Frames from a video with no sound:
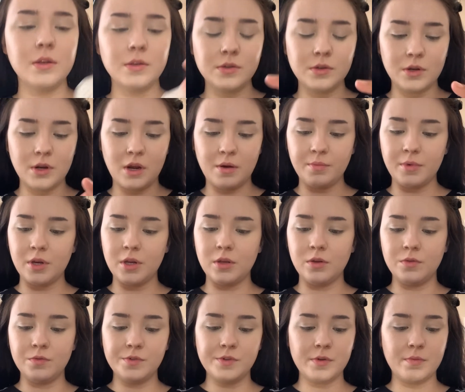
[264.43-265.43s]
So now I'm gonna
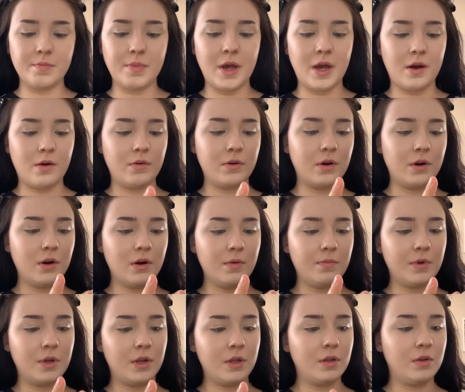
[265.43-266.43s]
use some powder. I'm
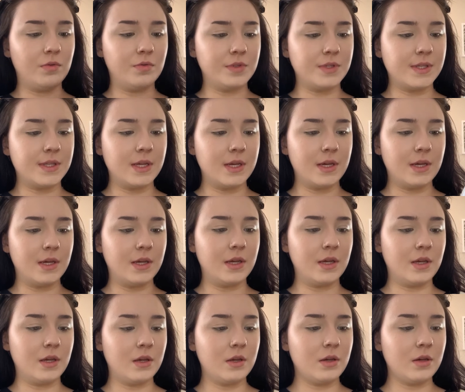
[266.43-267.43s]
gonna use
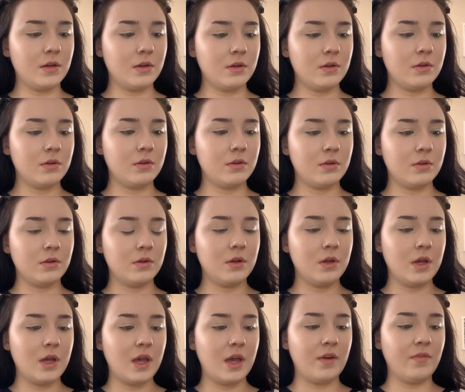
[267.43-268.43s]
the
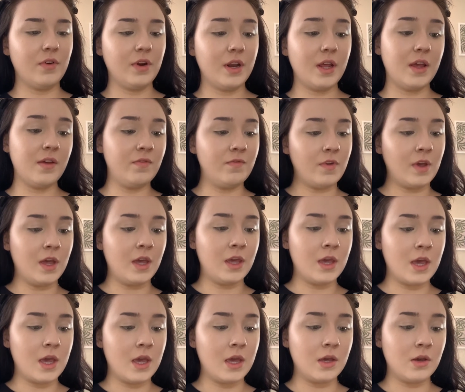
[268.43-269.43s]
Everyday
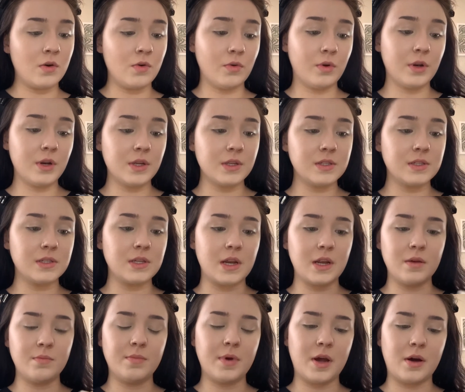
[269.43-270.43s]
Vacay Coconut
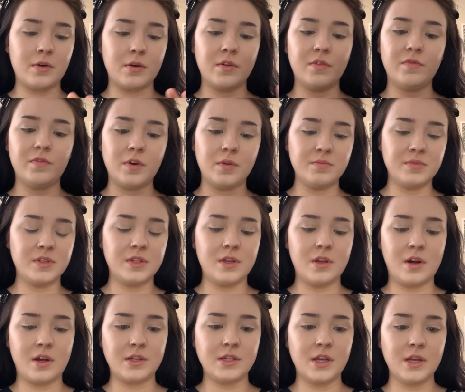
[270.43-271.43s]
Setting Powder from
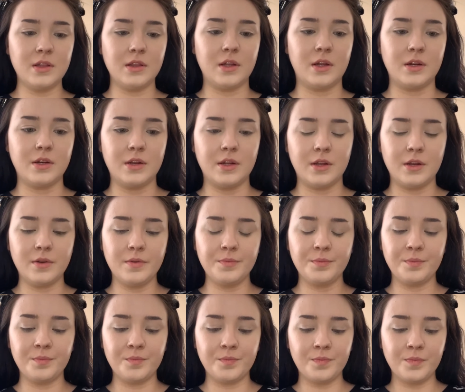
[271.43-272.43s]
Ciate London.
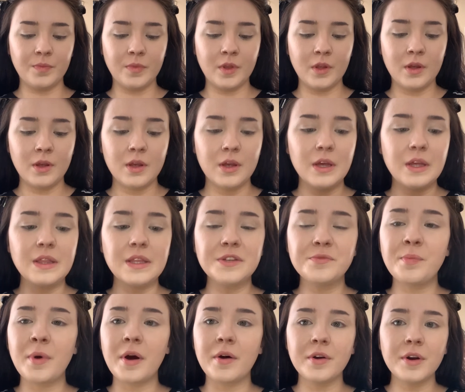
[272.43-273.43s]
This
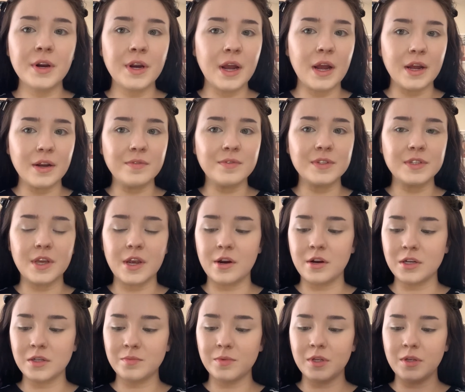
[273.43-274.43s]
powder kind of
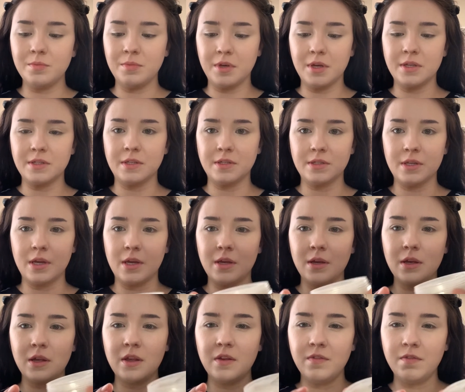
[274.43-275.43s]
scares me because it's like,
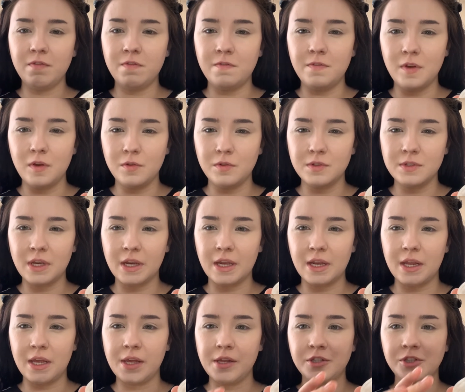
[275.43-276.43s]
it feels like an
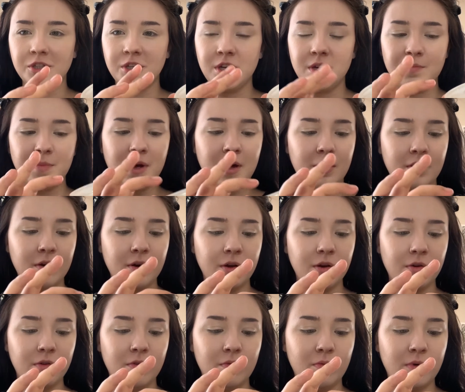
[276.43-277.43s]
HD powder, you
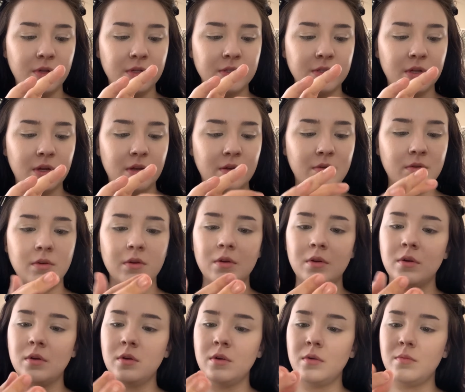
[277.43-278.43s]
know, the ones that
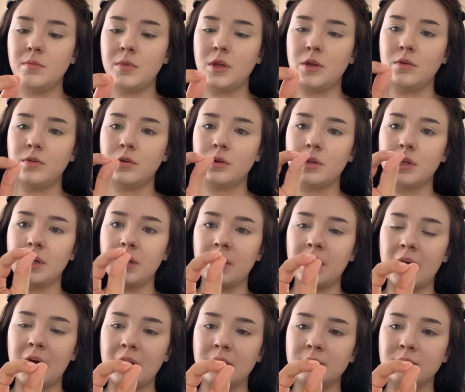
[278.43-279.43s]
make you look like
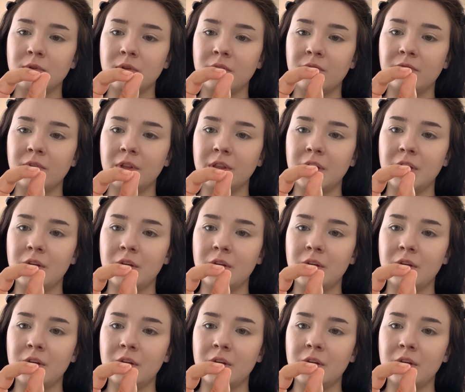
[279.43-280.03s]
Casper the Friendly